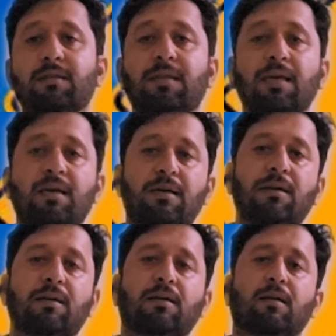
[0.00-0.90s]

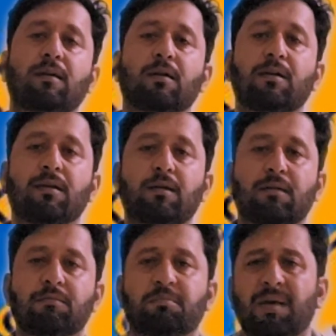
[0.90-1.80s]
There
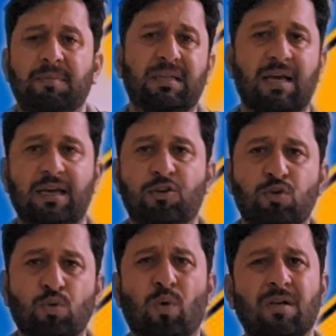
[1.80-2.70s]
maybe the
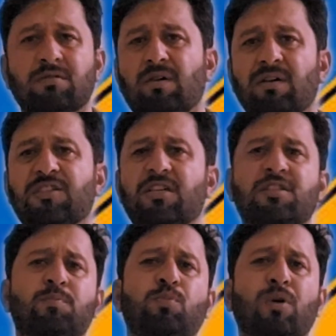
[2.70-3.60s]
issue was not
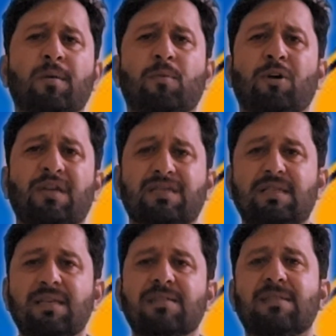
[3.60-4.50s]
just poor
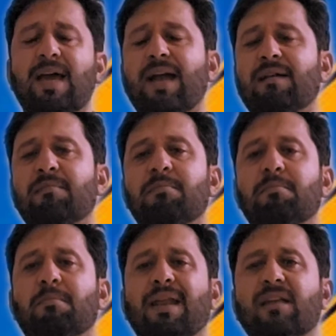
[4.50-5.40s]
policies that
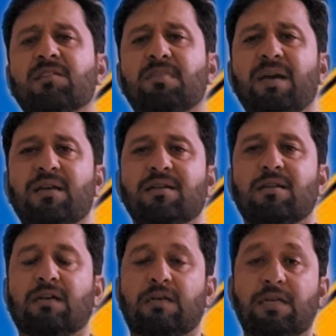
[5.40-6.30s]
management
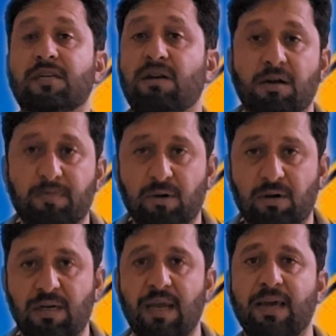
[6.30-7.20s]
did not
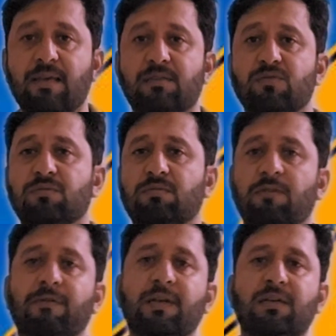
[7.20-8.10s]
prioritize
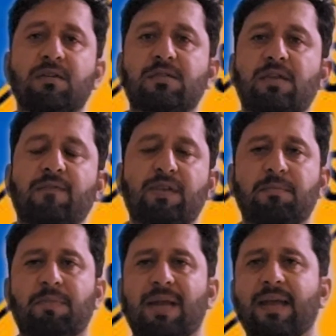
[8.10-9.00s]
winter safety
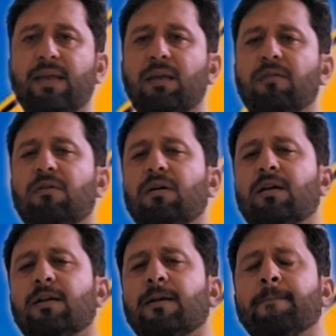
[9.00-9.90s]
planning,
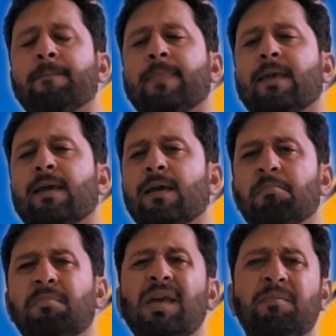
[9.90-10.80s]
or
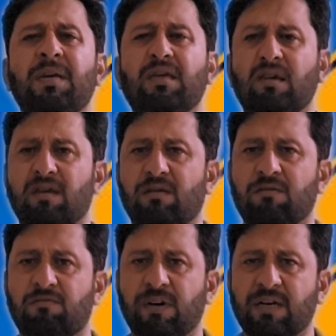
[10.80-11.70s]
maybe
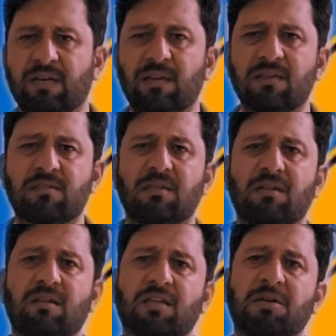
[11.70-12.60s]
workers
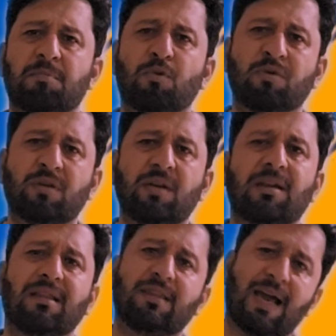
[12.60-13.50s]

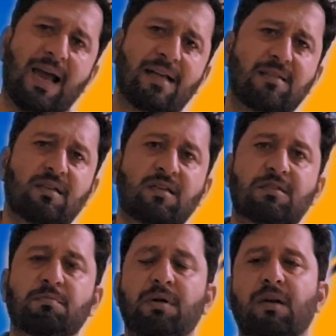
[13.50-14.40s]
reported the hazards
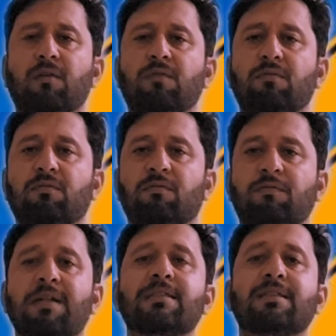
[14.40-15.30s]
but
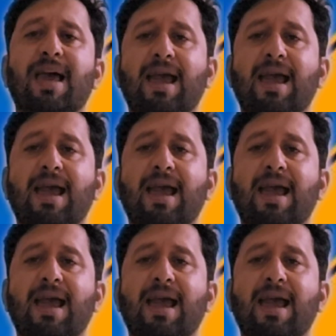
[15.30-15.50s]
once